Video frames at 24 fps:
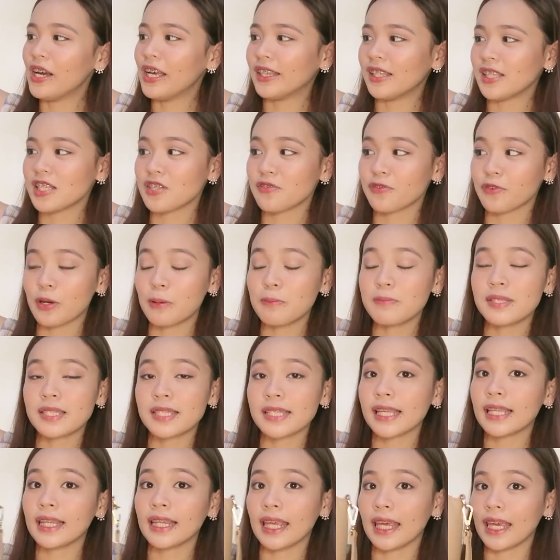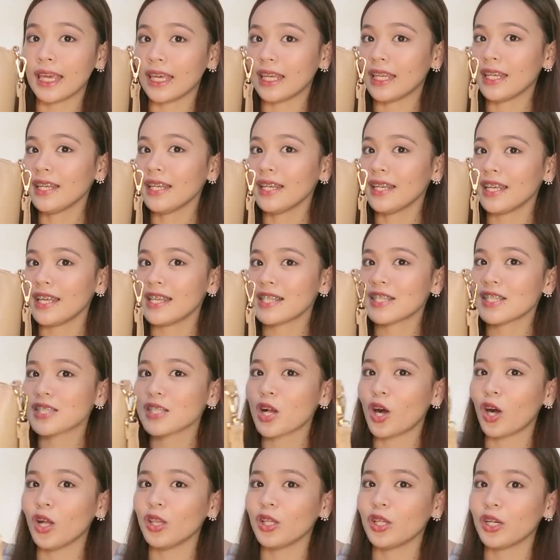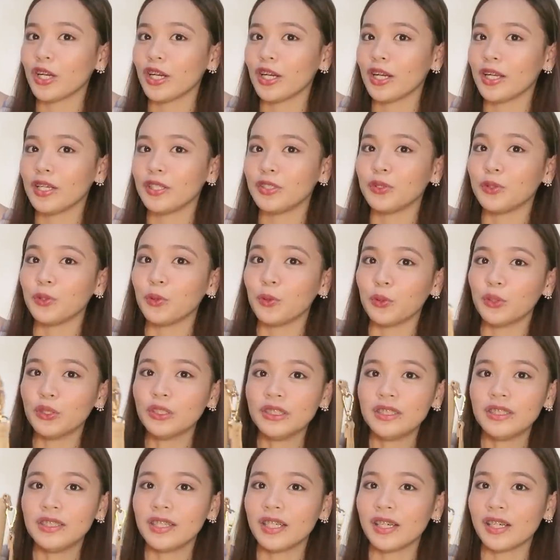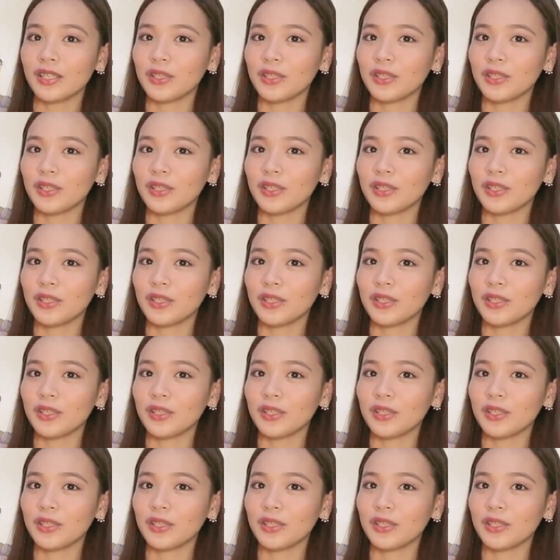It is from Celine. It's color nude.